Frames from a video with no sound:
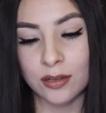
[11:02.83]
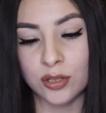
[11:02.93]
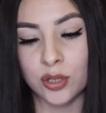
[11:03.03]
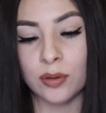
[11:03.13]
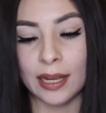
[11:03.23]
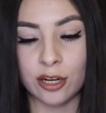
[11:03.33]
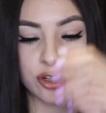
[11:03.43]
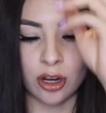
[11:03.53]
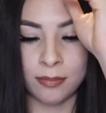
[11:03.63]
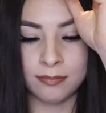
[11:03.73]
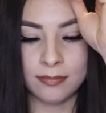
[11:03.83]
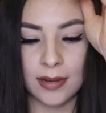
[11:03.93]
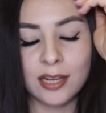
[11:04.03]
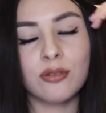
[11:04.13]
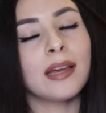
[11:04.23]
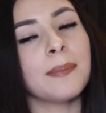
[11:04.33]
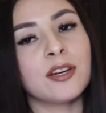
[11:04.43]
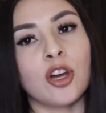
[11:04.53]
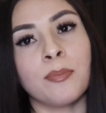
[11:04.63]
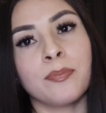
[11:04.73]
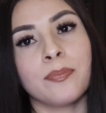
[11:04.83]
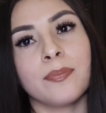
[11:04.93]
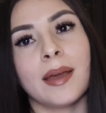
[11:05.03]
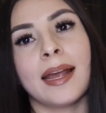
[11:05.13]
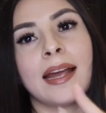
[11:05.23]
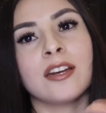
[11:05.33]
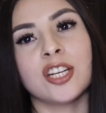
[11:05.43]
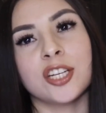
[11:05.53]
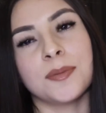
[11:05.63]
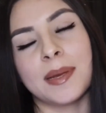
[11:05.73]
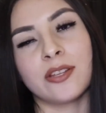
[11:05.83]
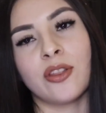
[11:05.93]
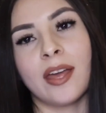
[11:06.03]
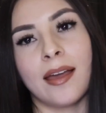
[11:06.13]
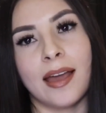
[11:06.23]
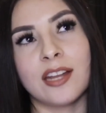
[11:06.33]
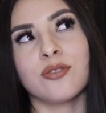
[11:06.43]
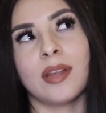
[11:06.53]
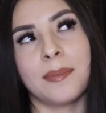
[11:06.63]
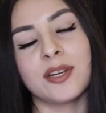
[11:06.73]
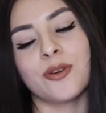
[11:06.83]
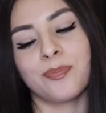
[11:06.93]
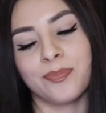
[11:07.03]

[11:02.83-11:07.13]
Do you like your job? I do like my job. I kind of touched base on that. I do like my job.